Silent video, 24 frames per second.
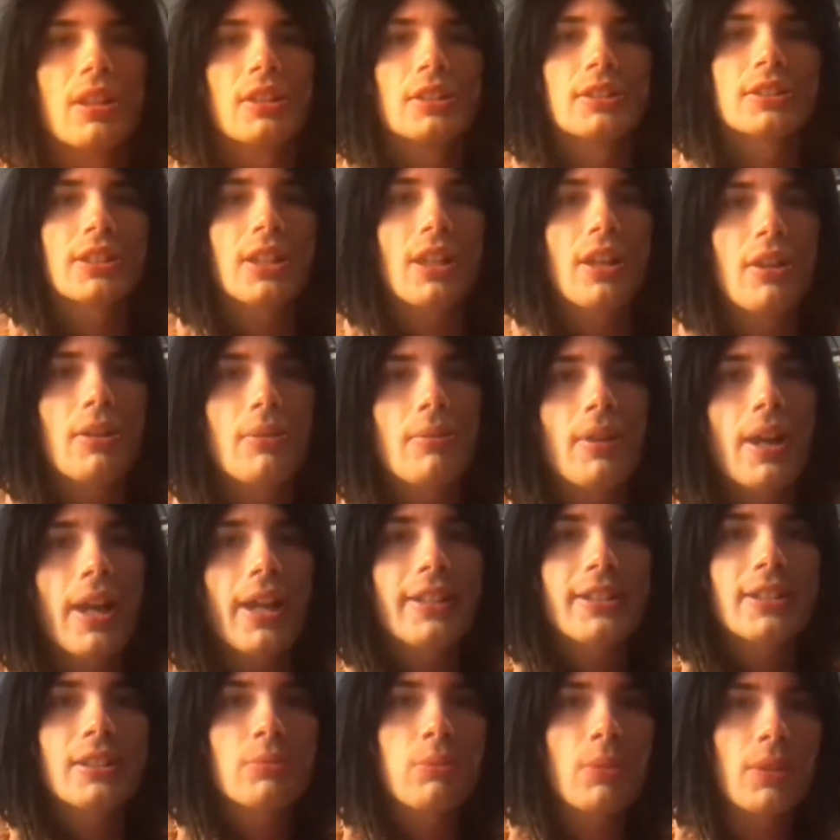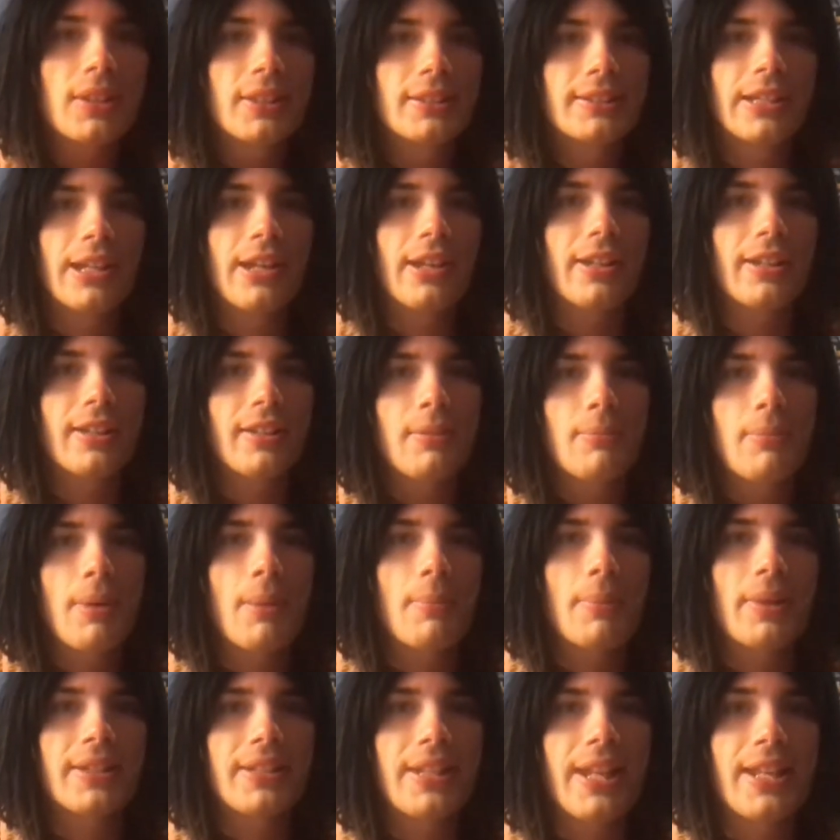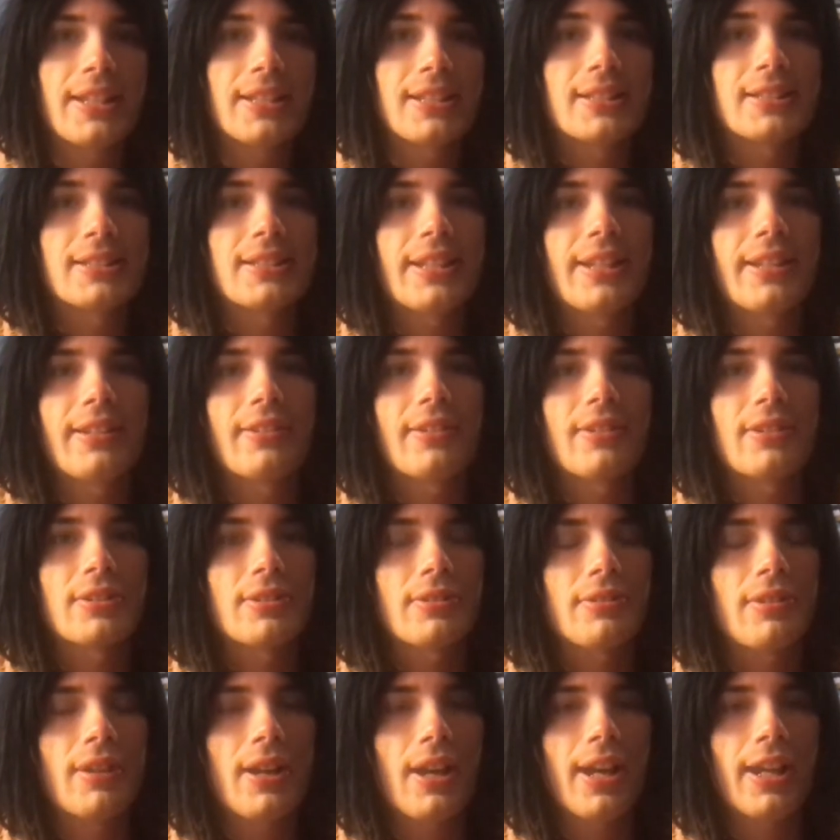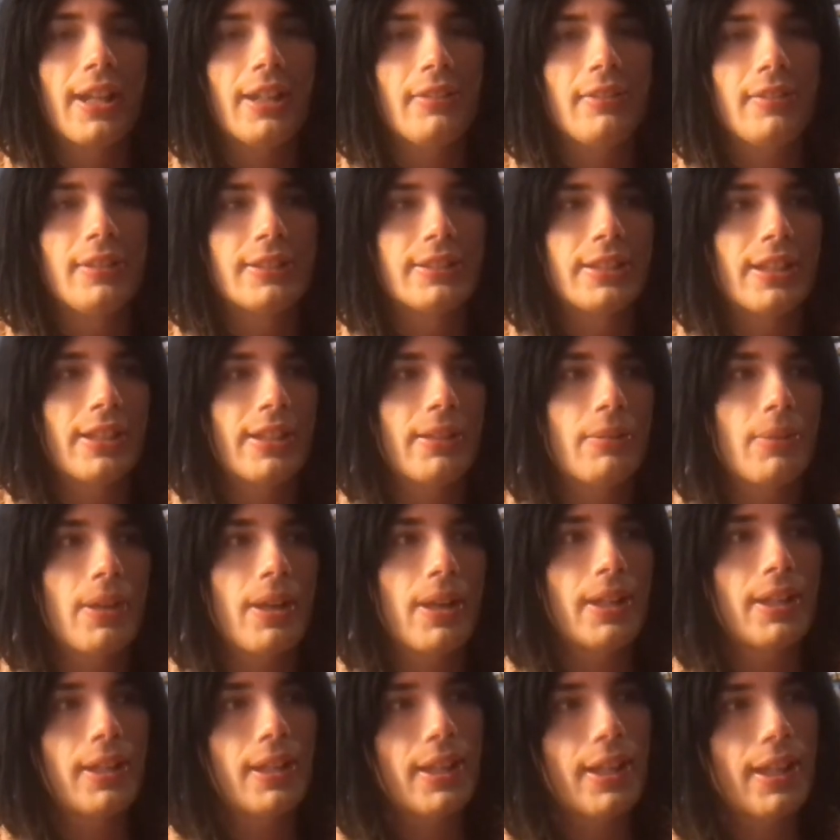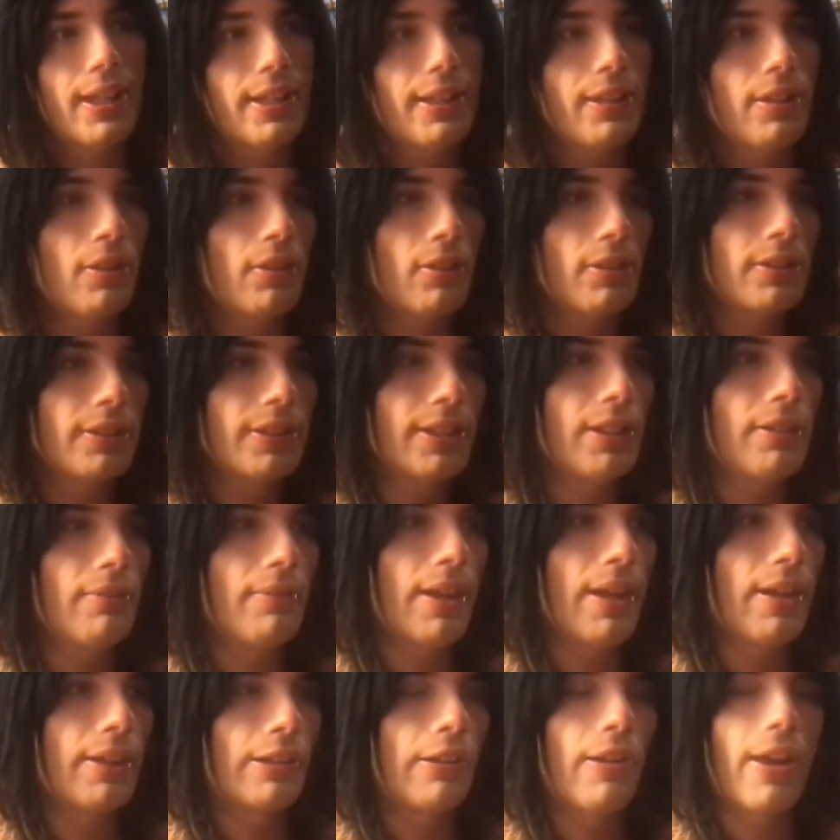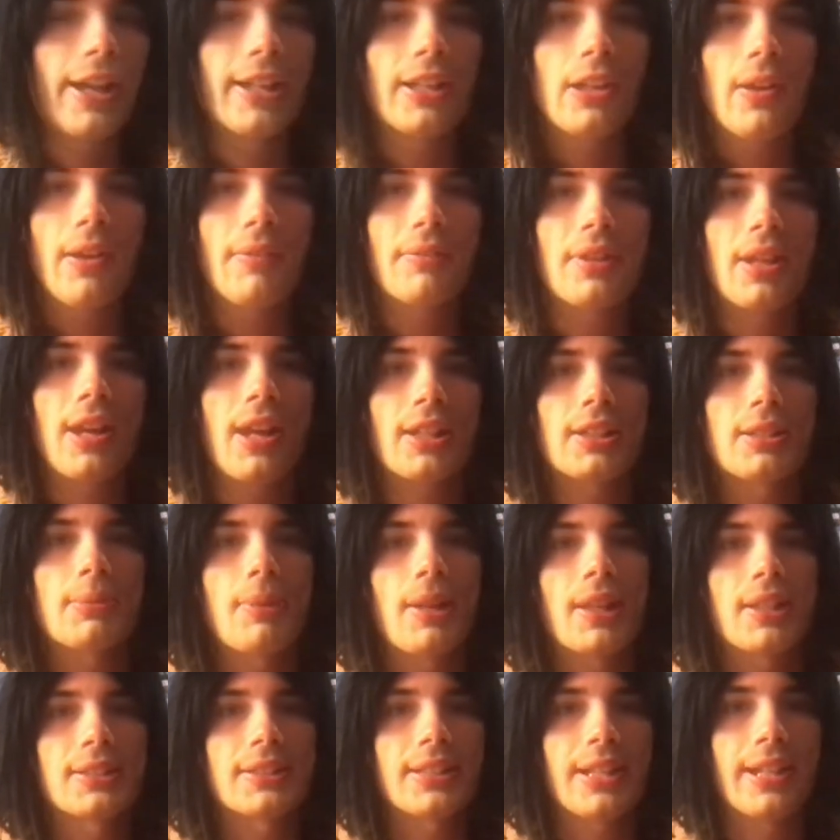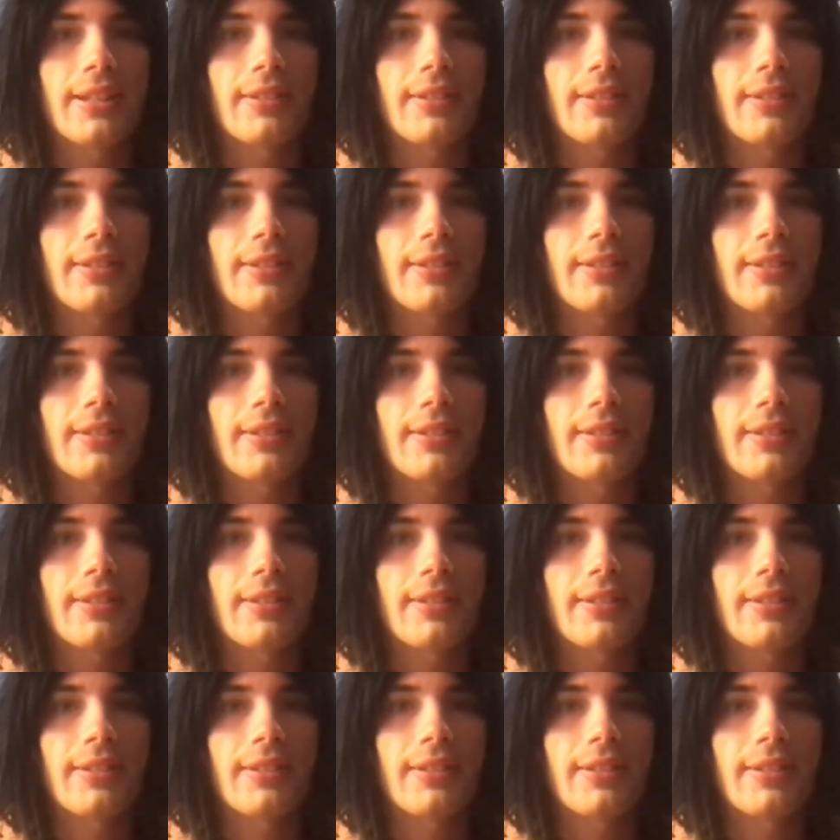So, I just want to tell you about my days in St. Clairsville, Ohio, and tell you how I all did around it. I know I've talked about St.